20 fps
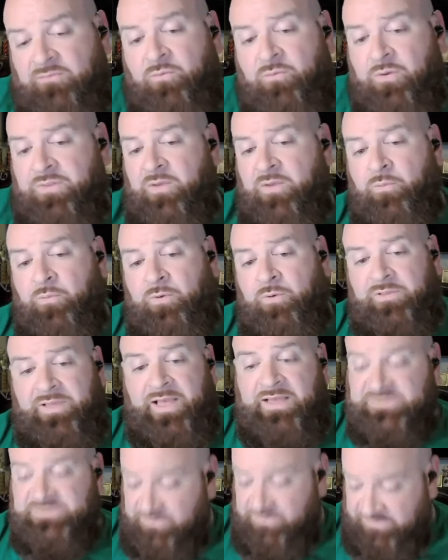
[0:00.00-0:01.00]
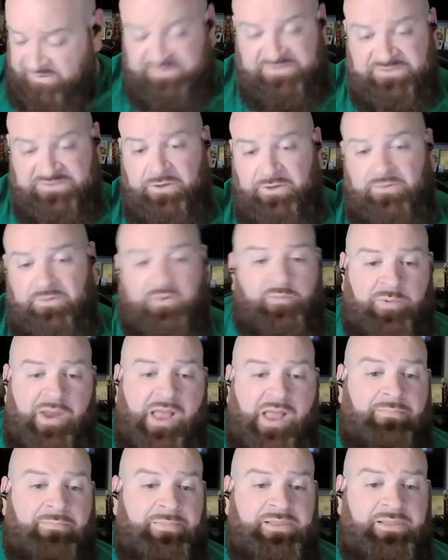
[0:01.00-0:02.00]
of where they were last year. This year, they're
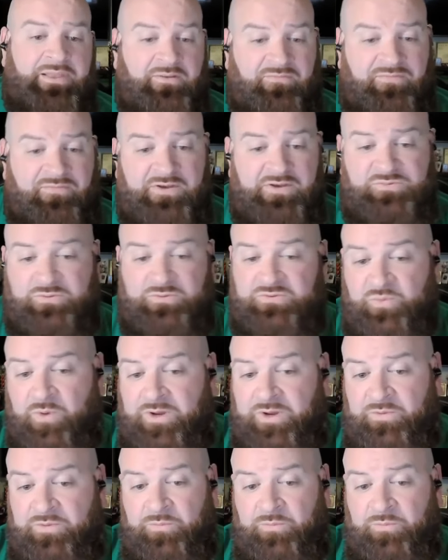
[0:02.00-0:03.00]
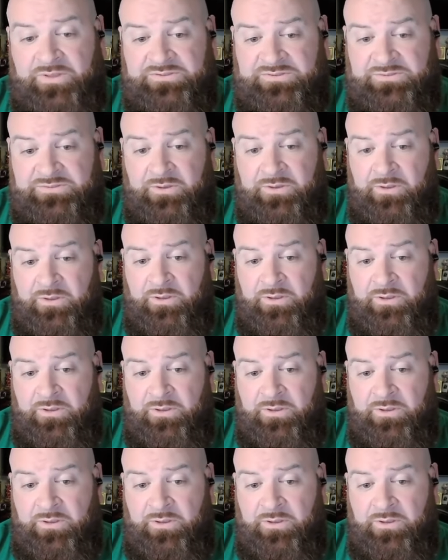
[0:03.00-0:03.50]
probably going to finish with 20 wins.